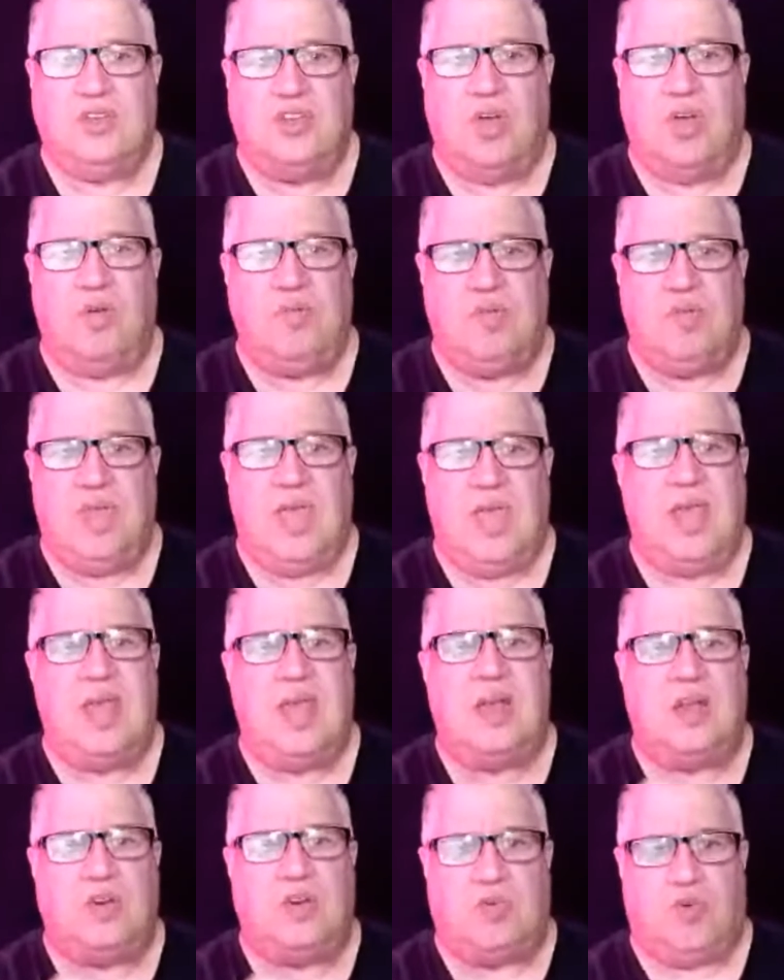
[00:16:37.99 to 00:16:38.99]
Don't get
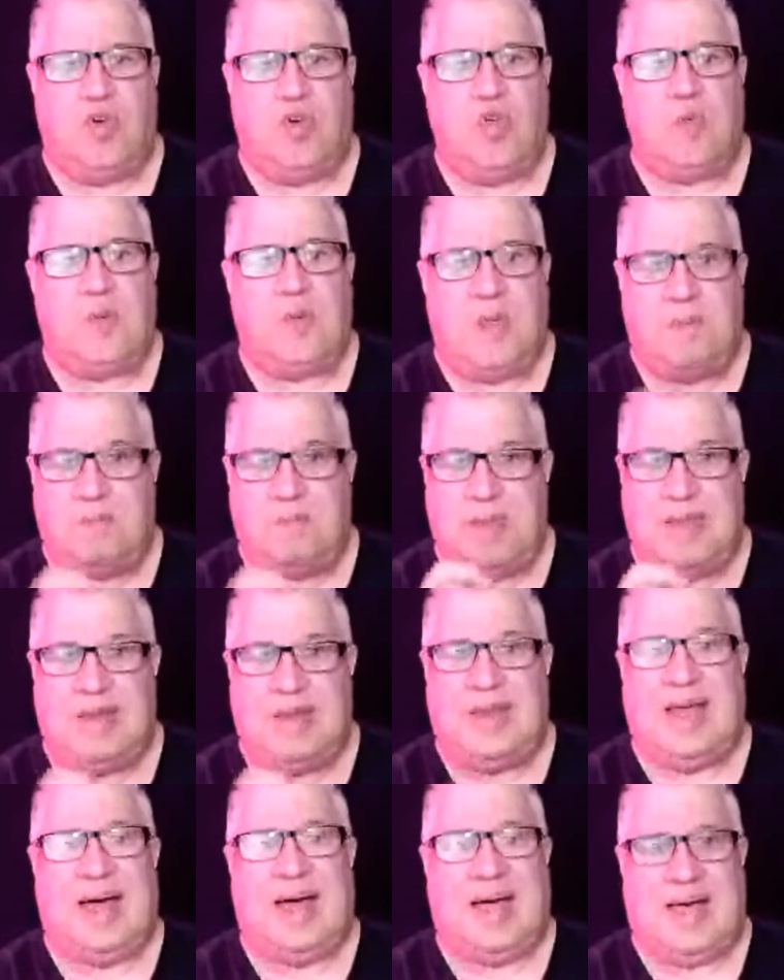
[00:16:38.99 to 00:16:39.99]
in a group and be
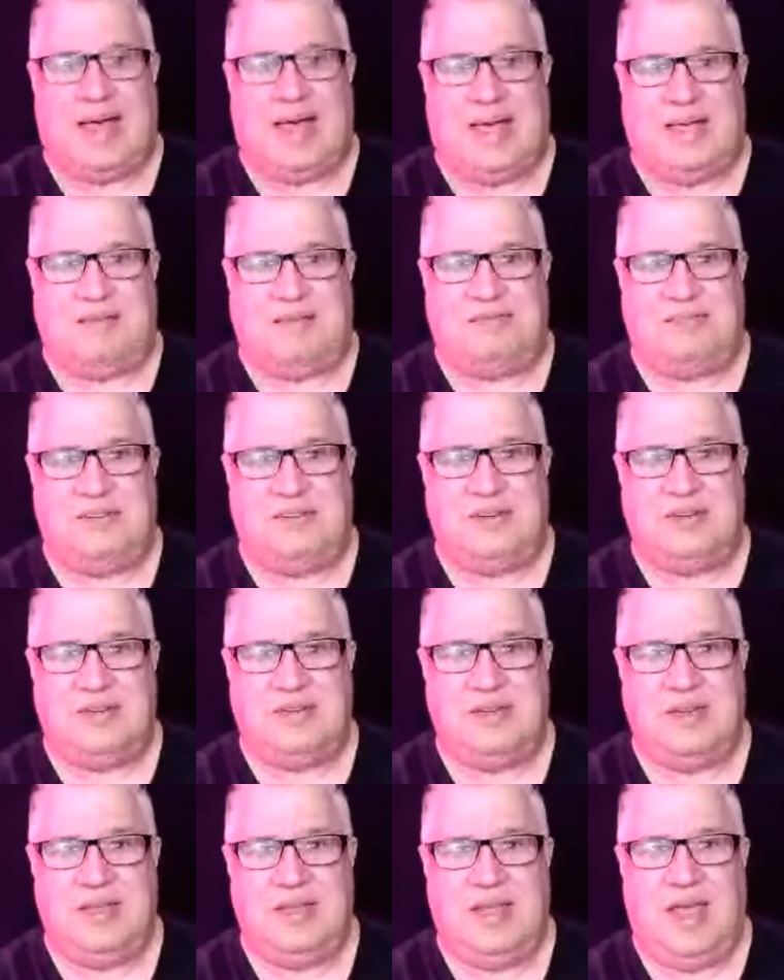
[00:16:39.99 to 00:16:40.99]
live
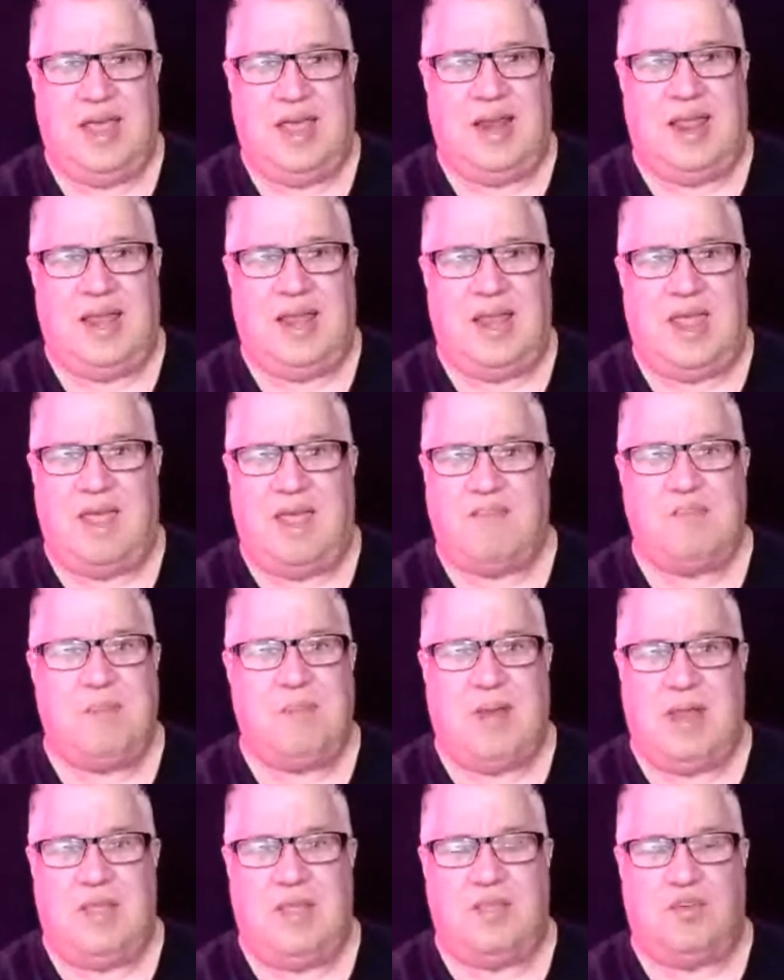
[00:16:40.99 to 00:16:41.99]
and let
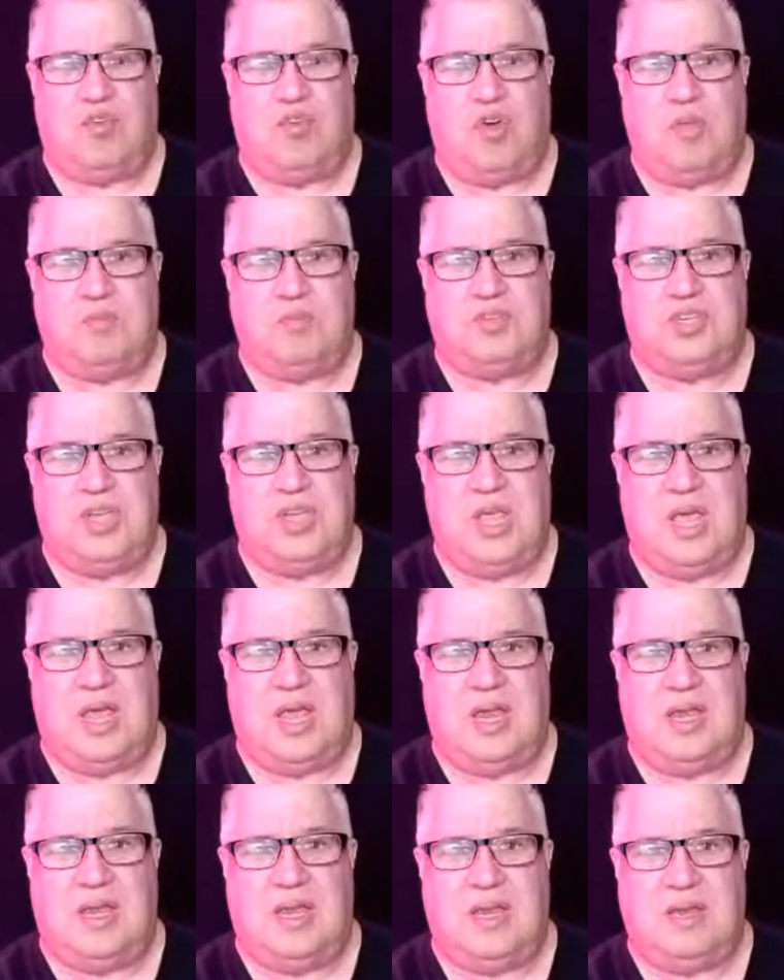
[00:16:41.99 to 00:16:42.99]
everybody in the group see
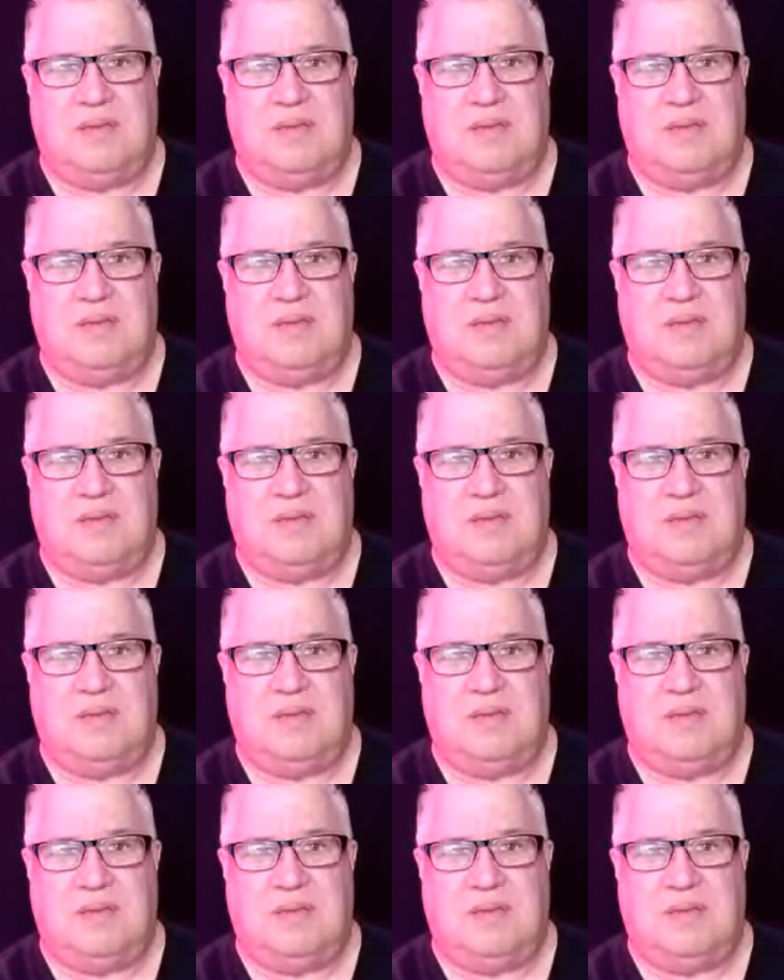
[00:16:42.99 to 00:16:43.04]
it